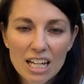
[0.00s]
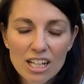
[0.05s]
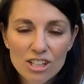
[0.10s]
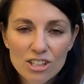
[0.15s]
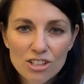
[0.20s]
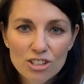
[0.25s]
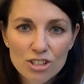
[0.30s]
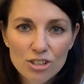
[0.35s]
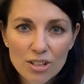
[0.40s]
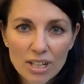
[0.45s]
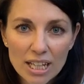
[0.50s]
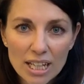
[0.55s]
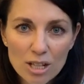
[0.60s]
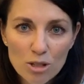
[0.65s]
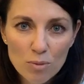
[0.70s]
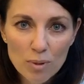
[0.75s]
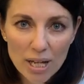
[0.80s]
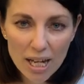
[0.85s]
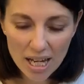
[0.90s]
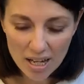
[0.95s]
So here
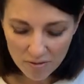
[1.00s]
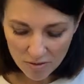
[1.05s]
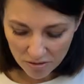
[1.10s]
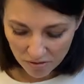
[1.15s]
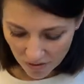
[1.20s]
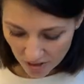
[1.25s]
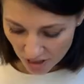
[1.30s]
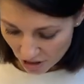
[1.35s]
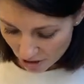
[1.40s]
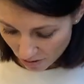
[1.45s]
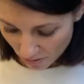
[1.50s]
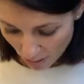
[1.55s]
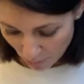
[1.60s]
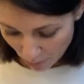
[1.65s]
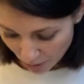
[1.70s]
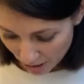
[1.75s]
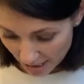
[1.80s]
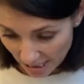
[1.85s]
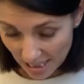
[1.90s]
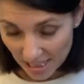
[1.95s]
we have a visual
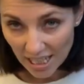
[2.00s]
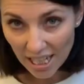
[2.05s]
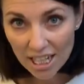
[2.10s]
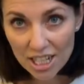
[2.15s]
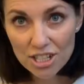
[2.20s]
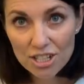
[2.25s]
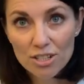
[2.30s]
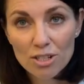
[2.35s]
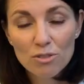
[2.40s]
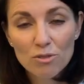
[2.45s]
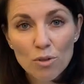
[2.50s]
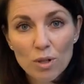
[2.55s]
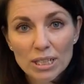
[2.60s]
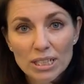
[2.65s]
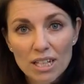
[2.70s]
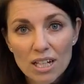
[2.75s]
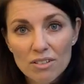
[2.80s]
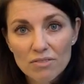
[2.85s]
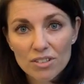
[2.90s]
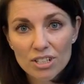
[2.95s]
representation of what
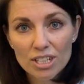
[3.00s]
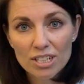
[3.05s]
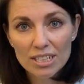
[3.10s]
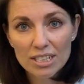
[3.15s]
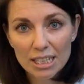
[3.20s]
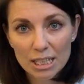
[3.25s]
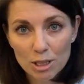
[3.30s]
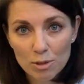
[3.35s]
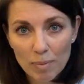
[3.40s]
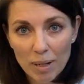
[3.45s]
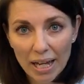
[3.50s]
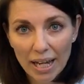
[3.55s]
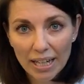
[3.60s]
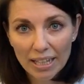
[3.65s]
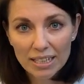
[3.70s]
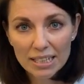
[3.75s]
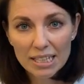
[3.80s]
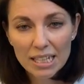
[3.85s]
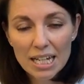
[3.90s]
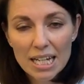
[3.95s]
I've just
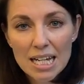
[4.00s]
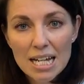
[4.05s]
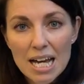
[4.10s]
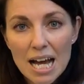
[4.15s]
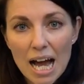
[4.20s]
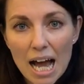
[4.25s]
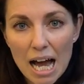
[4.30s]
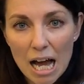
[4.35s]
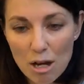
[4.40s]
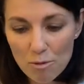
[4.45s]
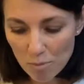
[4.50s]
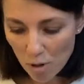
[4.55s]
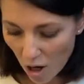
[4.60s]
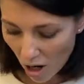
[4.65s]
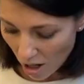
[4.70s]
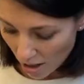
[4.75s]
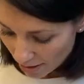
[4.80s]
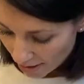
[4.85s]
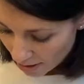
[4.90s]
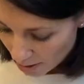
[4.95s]
explained. Um,
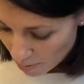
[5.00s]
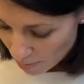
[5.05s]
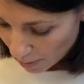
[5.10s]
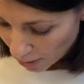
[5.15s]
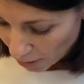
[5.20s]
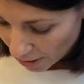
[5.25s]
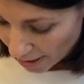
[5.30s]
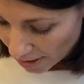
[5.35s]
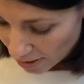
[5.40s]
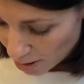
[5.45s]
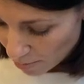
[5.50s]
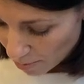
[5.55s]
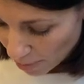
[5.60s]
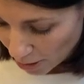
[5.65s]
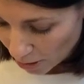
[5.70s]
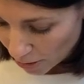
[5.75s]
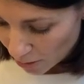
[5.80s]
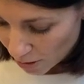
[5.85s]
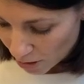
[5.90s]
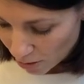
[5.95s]
on the blue, in the blue
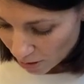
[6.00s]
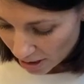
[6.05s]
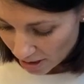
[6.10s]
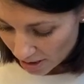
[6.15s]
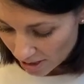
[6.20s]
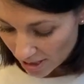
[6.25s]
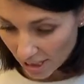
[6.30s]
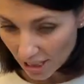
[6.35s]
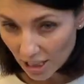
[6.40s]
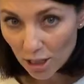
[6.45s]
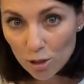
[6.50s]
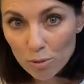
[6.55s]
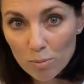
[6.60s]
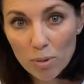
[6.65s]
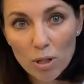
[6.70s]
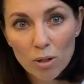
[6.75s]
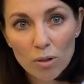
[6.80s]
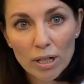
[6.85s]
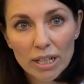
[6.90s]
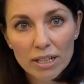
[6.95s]
you can see
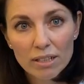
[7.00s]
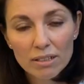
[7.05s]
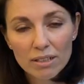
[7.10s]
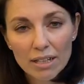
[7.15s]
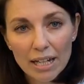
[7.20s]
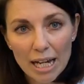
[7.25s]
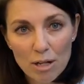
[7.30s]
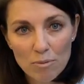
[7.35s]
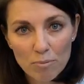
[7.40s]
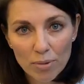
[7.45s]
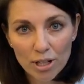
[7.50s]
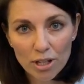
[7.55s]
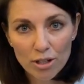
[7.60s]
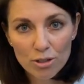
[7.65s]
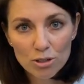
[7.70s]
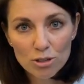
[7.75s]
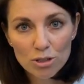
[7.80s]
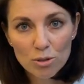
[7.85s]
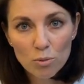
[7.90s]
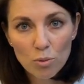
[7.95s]
euploid embryos,
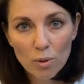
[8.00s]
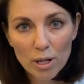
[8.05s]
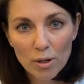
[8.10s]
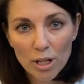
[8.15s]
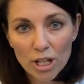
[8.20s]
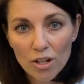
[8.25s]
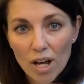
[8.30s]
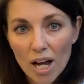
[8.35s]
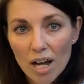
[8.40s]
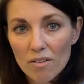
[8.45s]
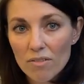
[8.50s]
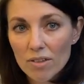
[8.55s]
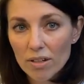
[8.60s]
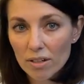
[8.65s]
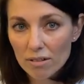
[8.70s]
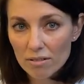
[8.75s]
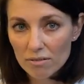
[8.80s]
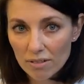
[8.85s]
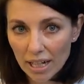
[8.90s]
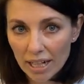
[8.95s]
so where you have the
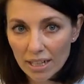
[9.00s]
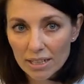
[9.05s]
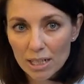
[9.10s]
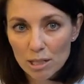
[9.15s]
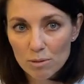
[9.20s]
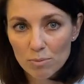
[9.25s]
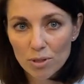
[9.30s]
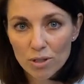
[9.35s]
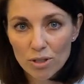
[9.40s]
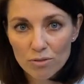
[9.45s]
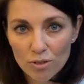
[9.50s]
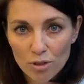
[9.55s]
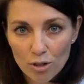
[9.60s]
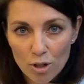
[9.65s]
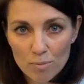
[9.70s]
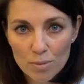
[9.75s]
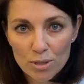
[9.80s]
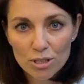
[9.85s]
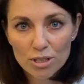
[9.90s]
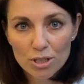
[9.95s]
correct number of
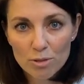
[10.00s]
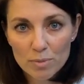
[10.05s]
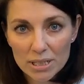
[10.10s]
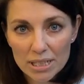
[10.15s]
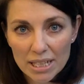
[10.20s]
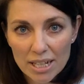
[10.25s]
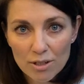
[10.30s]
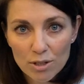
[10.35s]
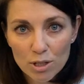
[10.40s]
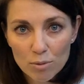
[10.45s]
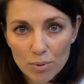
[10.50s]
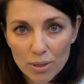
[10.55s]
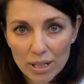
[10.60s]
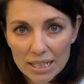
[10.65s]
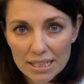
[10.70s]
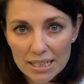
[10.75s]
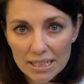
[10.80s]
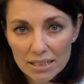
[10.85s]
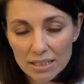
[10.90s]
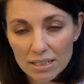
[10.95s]
chromosome material
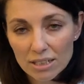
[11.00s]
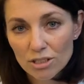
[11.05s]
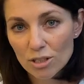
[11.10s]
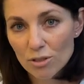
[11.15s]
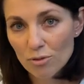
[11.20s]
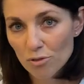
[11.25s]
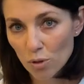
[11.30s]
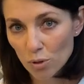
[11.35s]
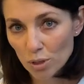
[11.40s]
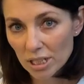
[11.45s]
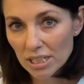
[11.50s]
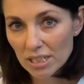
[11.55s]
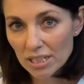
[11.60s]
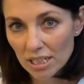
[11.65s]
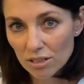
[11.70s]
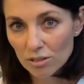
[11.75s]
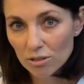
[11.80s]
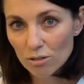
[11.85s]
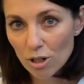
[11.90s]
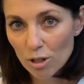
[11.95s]
present, so
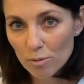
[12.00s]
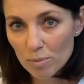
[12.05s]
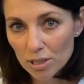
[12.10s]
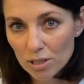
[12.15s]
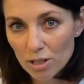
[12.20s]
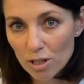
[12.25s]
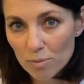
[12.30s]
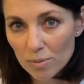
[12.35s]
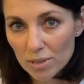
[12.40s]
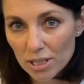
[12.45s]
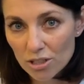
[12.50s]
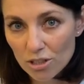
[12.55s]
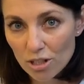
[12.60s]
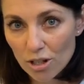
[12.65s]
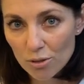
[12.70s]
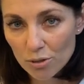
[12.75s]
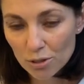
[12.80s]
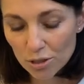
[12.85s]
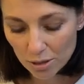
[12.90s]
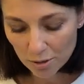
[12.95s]
forty-six chromosomes in
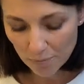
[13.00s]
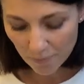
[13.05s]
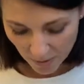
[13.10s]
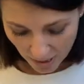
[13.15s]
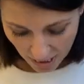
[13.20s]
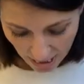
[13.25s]
total.